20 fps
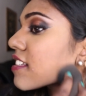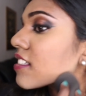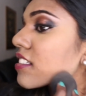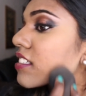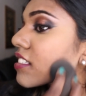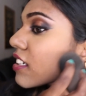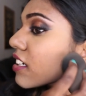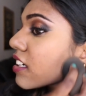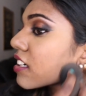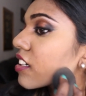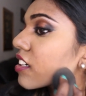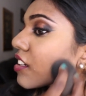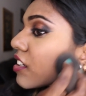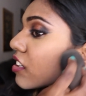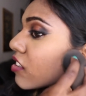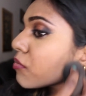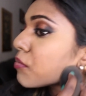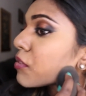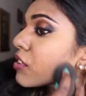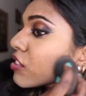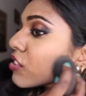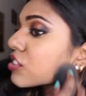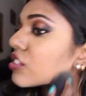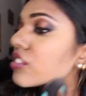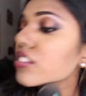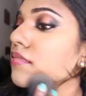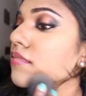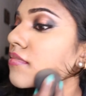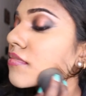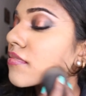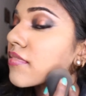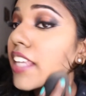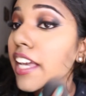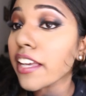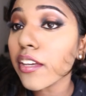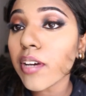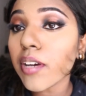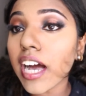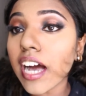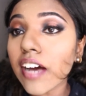Circular motion. There
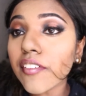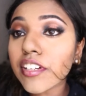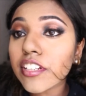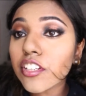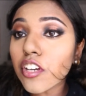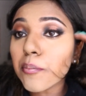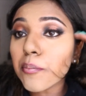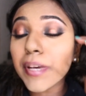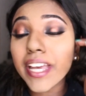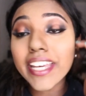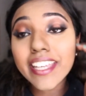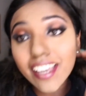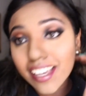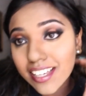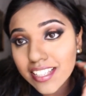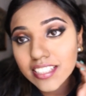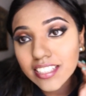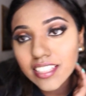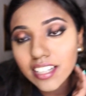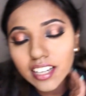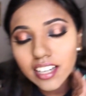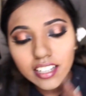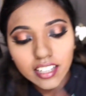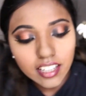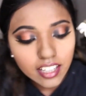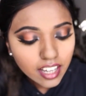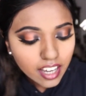you have it. Your baking is done.